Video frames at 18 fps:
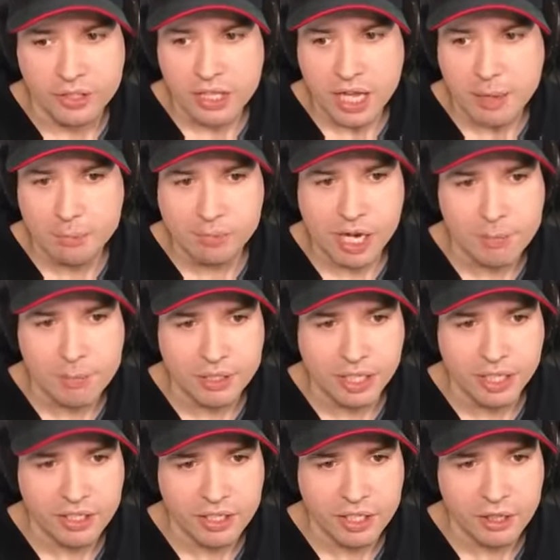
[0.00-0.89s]
I'm coming
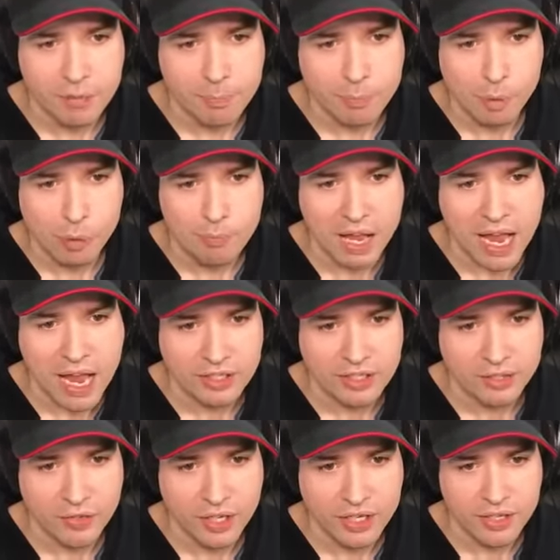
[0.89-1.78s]
in here, boom,
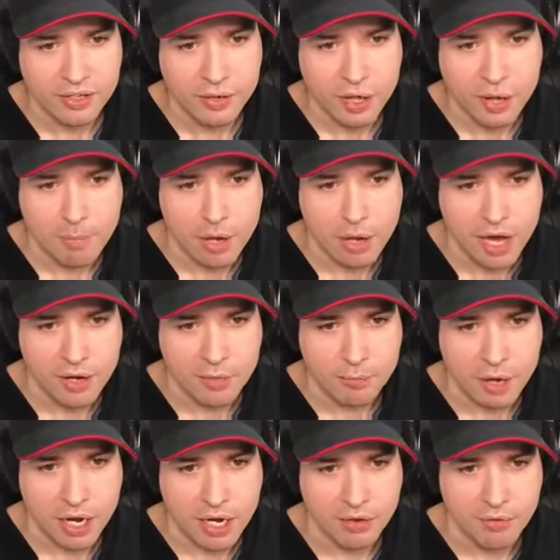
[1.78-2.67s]
activating uh, my,
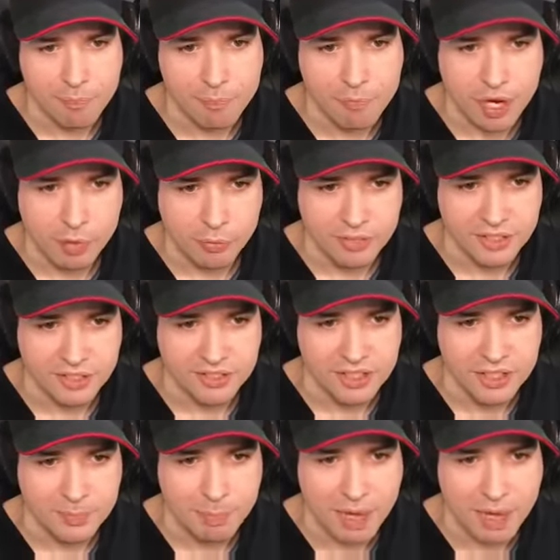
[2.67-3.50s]
my, my resistance